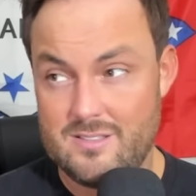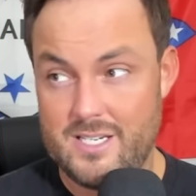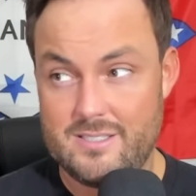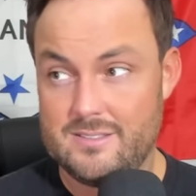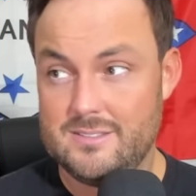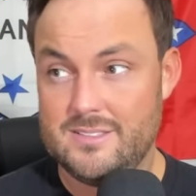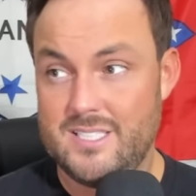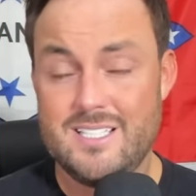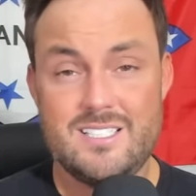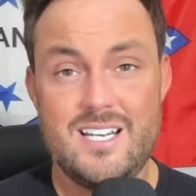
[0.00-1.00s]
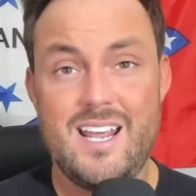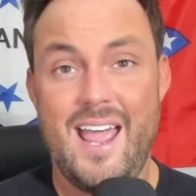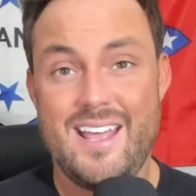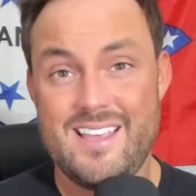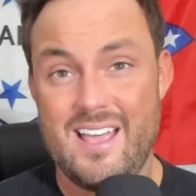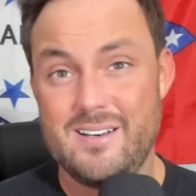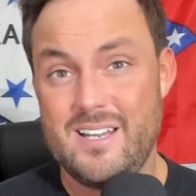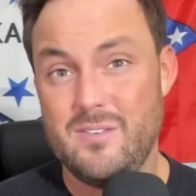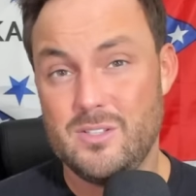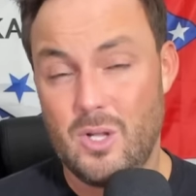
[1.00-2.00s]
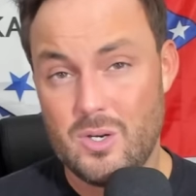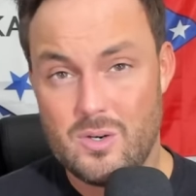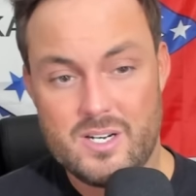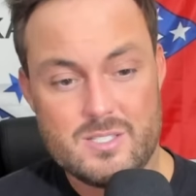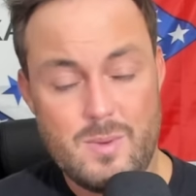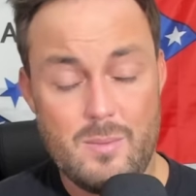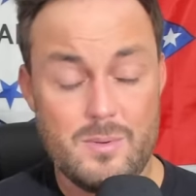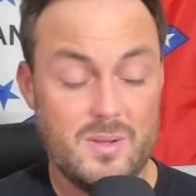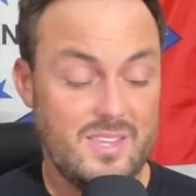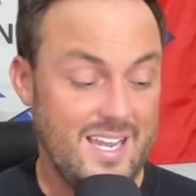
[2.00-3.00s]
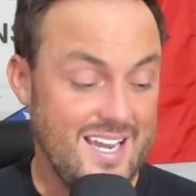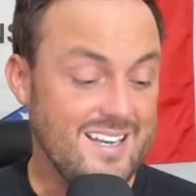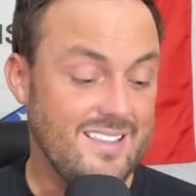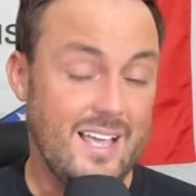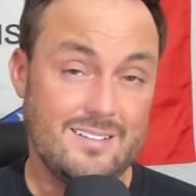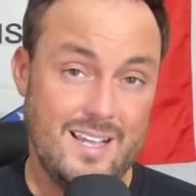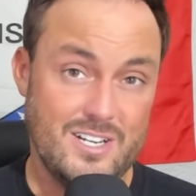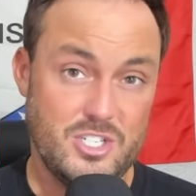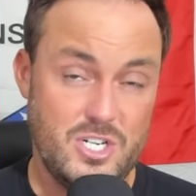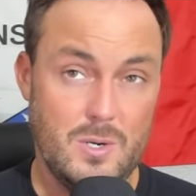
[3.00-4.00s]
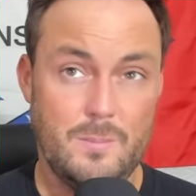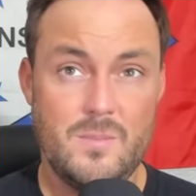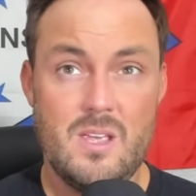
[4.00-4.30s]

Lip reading: Like, Tennessee had that even longer against Bama, but they ended that last year.